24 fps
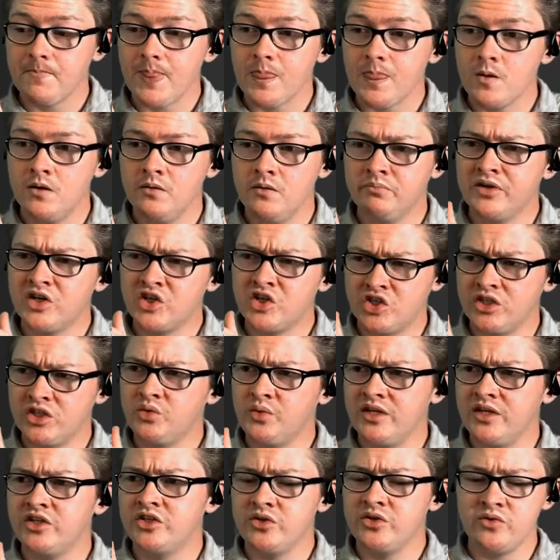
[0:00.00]
But should we
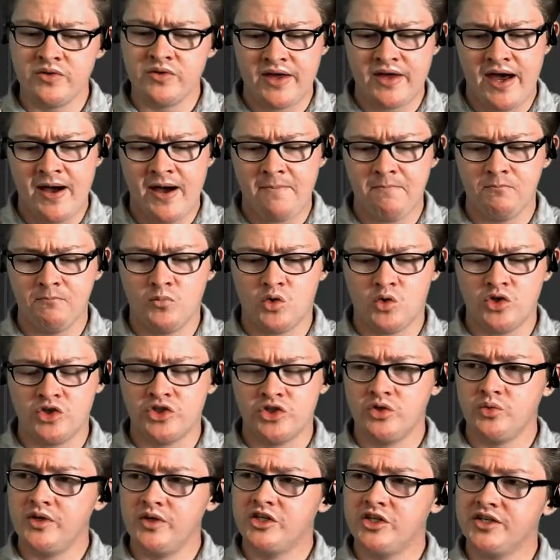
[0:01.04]
do that, or should
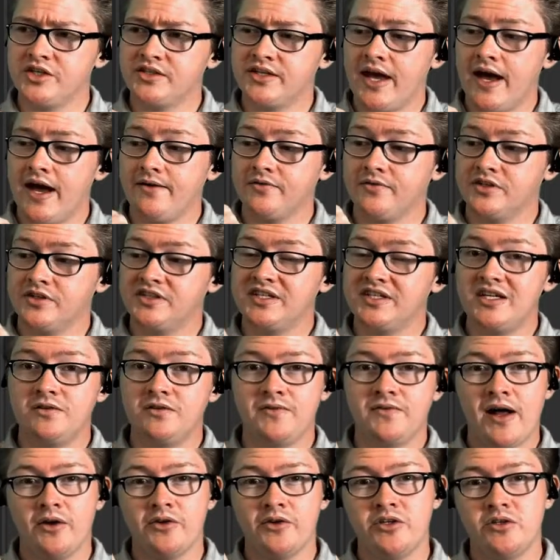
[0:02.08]
we just have a seed
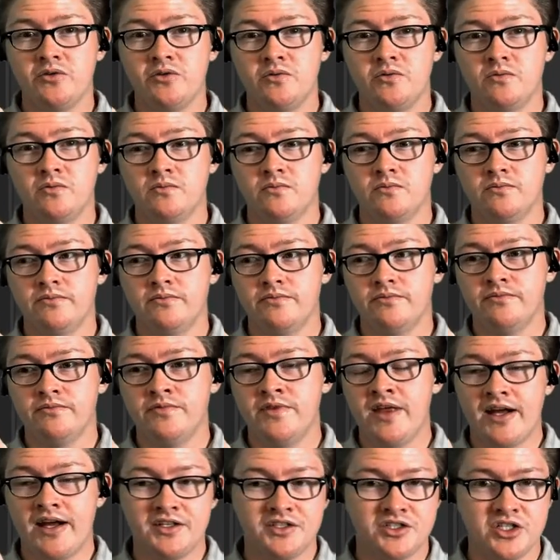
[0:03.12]
value that
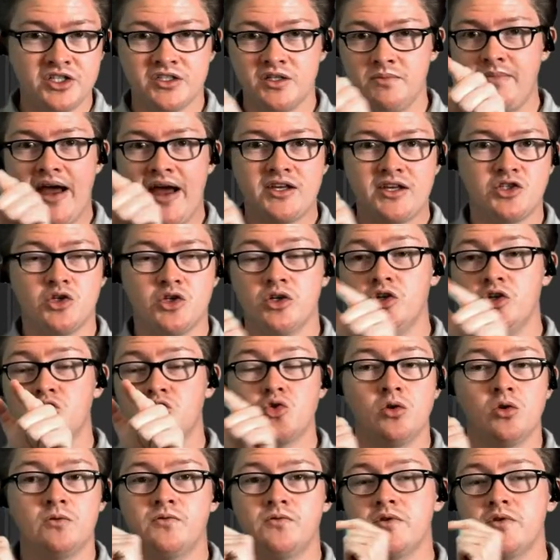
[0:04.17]
is just a master control
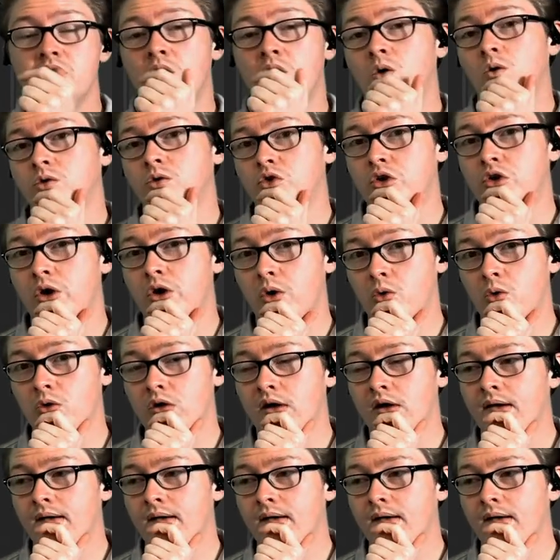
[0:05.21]
for the whole node?